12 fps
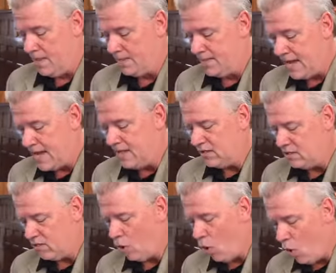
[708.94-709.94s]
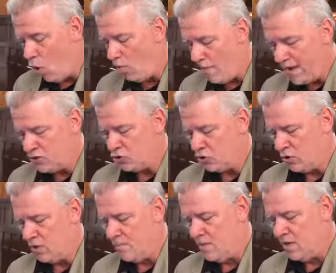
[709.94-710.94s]
attaining to the whole
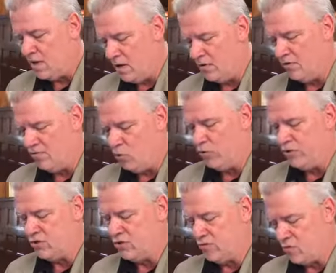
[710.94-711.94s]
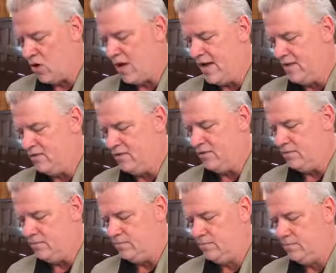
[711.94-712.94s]
measure of the fullness of Christ.
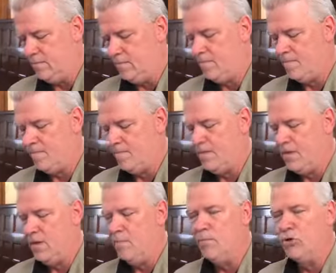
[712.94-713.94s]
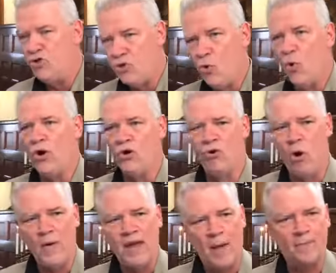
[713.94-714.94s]
Mature,
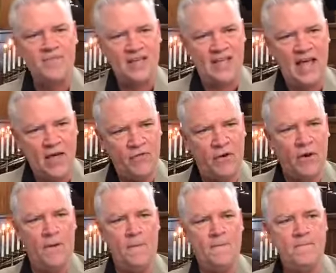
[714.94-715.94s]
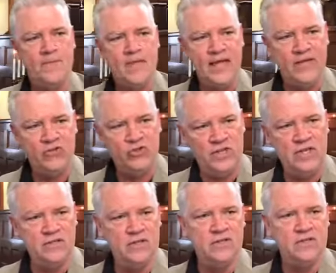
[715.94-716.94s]
growing up together in
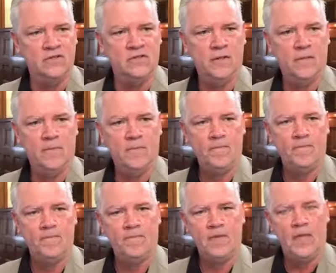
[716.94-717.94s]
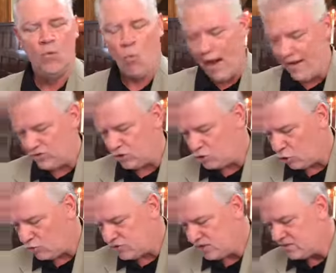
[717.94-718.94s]
Jesus. Why does the
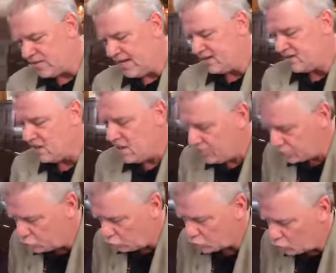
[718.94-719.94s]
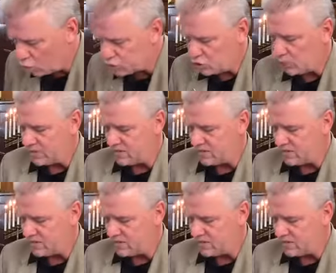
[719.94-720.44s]
church exist? The church also